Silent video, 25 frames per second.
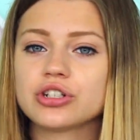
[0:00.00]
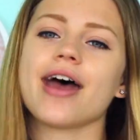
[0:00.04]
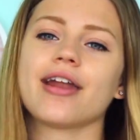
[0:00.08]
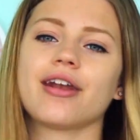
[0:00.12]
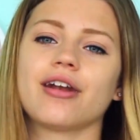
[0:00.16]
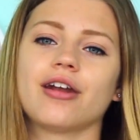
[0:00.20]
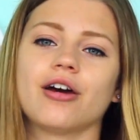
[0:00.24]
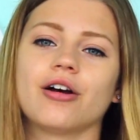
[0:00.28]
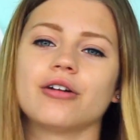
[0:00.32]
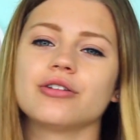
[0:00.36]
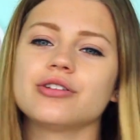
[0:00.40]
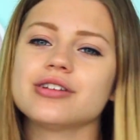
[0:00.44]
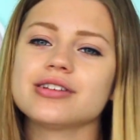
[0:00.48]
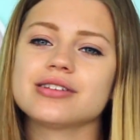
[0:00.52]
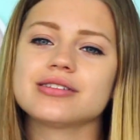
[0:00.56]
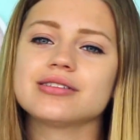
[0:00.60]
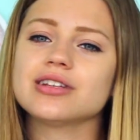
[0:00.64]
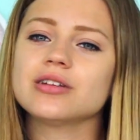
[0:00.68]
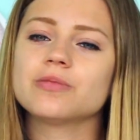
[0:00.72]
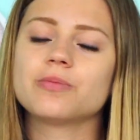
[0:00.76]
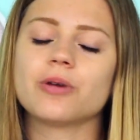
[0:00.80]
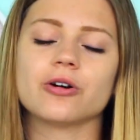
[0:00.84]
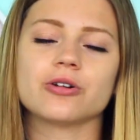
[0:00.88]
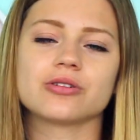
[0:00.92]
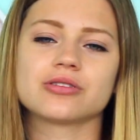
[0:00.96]
I don't know, you just
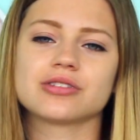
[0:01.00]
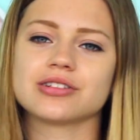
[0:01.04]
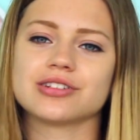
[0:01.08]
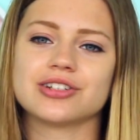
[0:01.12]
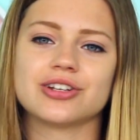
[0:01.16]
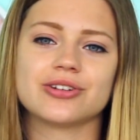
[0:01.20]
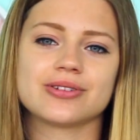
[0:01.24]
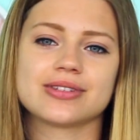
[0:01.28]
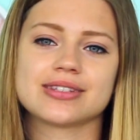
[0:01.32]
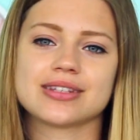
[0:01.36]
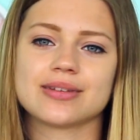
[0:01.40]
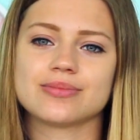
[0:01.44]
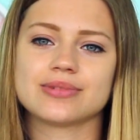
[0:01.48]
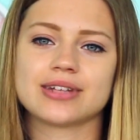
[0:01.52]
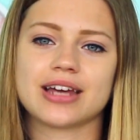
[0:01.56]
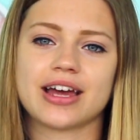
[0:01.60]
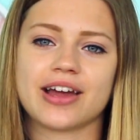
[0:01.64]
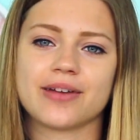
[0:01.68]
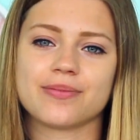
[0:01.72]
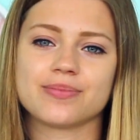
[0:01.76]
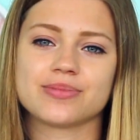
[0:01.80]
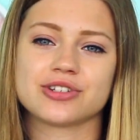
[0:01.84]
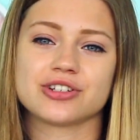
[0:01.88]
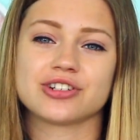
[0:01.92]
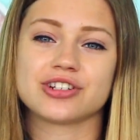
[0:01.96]
need post-it notes
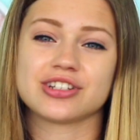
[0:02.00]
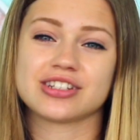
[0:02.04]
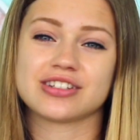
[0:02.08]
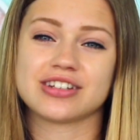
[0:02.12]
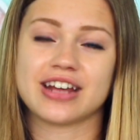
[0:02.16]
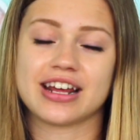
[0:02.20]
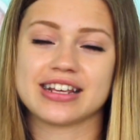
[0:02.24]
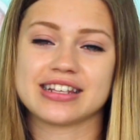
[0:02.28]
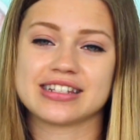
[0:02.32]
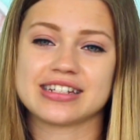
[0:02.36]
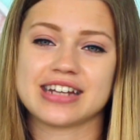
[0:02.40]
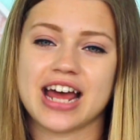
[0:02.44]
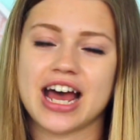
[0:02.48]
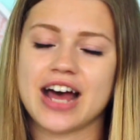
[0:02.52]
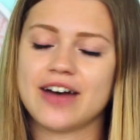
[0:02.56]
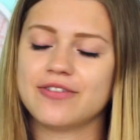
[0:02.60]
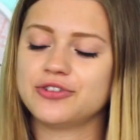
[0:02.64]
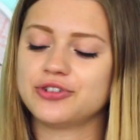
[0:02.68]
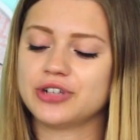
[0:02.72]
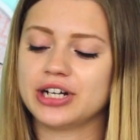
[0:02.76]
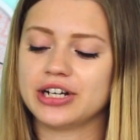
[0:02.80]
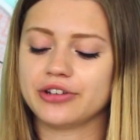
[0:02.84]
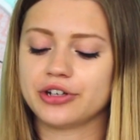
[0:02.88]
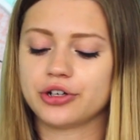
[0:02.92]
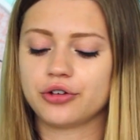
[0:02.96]
sometimes. They're just nice to
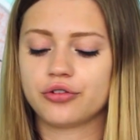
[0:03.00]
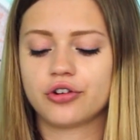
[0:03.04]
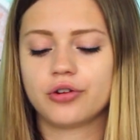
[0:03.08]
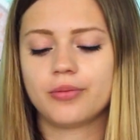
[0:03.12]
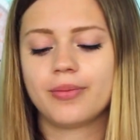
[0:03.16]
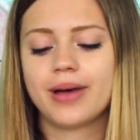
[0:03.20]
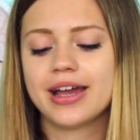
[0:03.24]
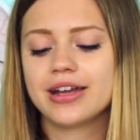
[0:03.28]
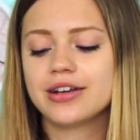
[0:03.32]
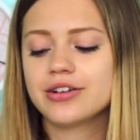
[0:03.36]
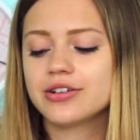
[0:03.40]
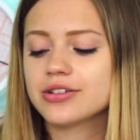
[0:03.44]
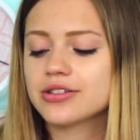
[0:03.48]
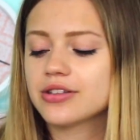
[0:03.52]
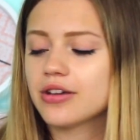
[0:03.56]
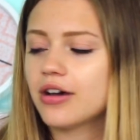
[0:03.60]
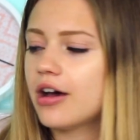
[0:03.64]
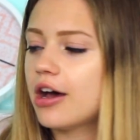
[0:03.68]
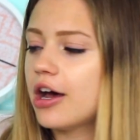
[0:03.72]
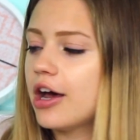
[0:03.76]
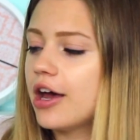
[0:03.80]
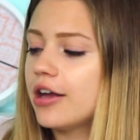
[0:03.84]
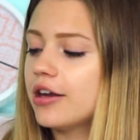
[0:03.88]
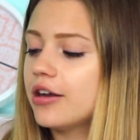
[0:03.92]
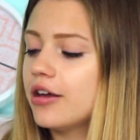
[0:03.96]
have to write little reminders
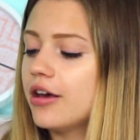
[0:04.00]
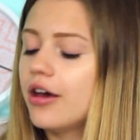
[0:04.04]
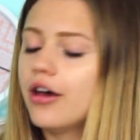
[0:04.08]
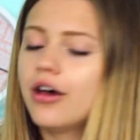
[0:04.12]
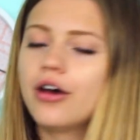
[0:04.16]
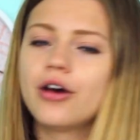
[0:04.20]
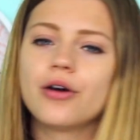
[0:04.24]
on,